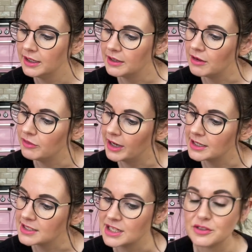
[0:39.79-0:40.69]
No, in
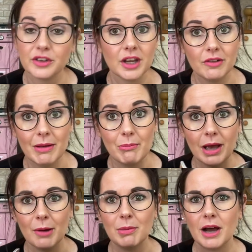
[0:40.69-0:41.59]
fact, it's for
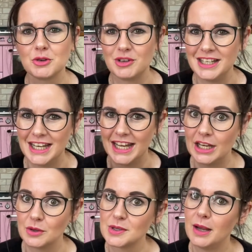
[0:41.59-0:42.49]
November, but I was reading it
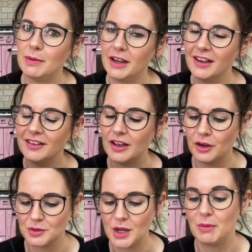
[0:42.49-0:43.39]
in
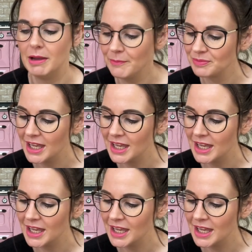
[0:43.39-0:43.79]
October.